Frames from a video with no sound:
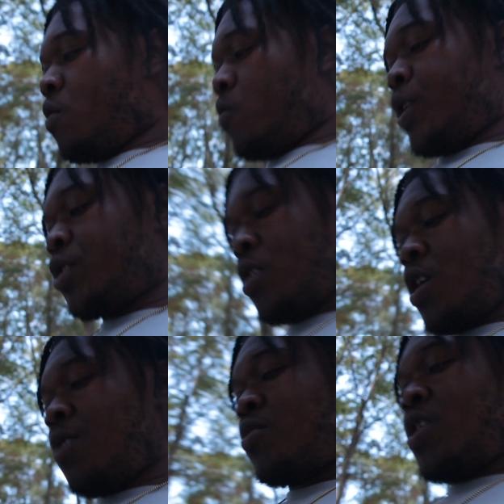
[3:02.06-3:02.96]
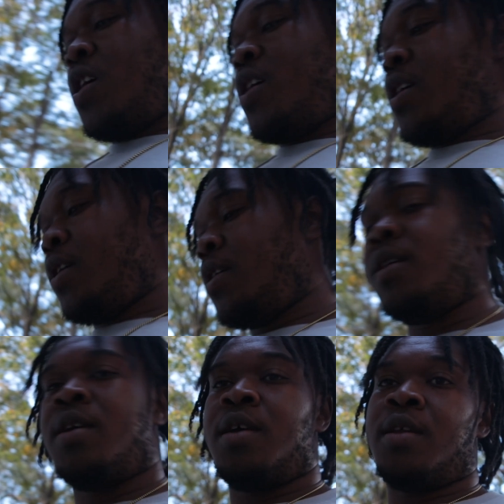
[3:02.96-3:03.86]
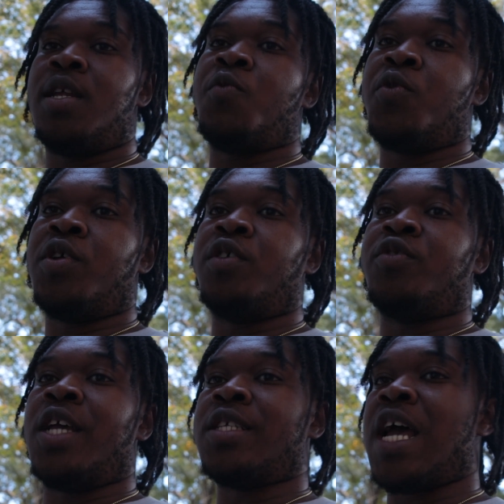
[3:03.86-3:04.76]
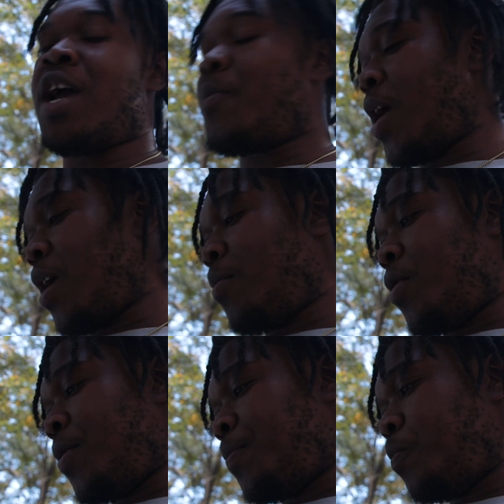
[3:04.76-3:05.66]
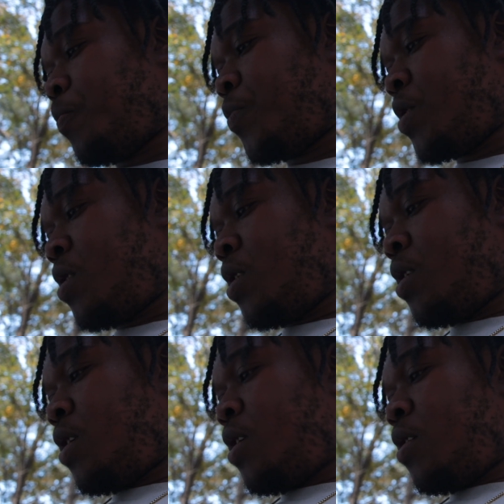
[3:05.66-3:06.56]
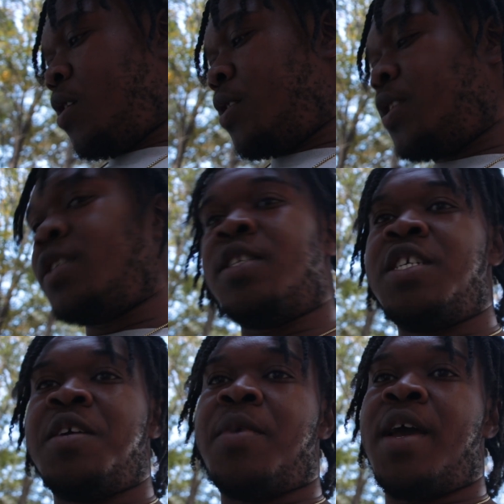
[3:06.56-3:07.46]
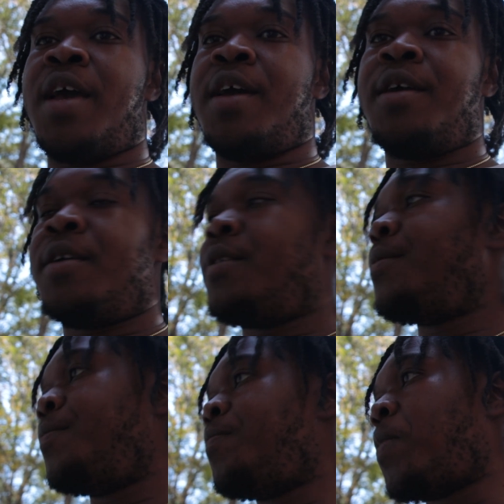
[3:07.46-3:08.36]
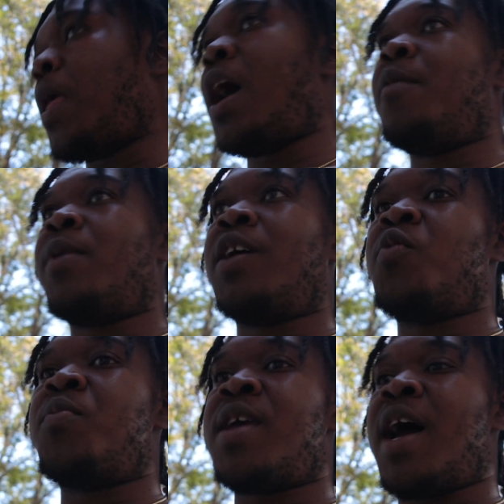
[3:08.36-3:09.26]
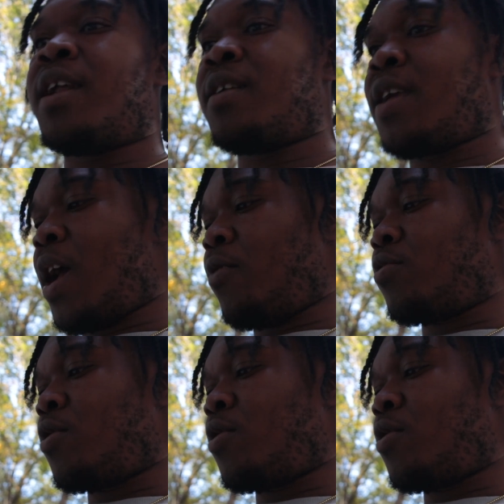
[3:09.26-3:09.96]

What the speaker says: Once it comes in, then we'll address Iron Man. But until then, man, Iron Man gonna be out of the count.